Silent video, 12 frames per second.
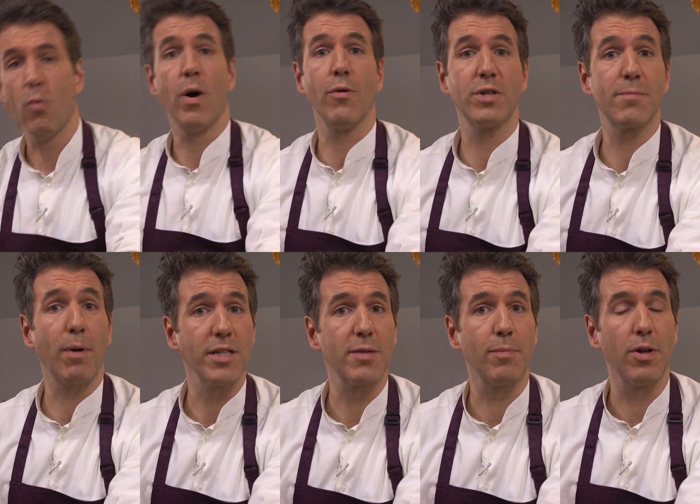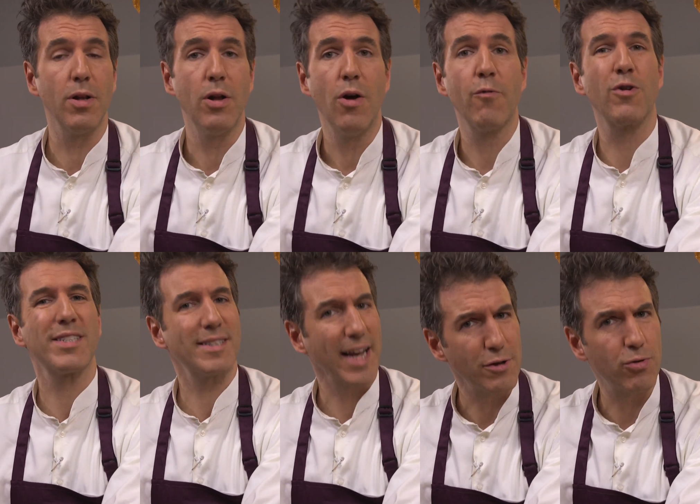were responsible for
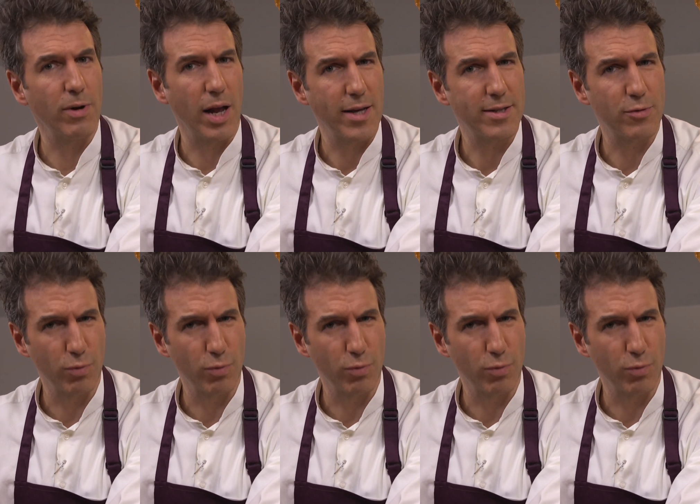centralized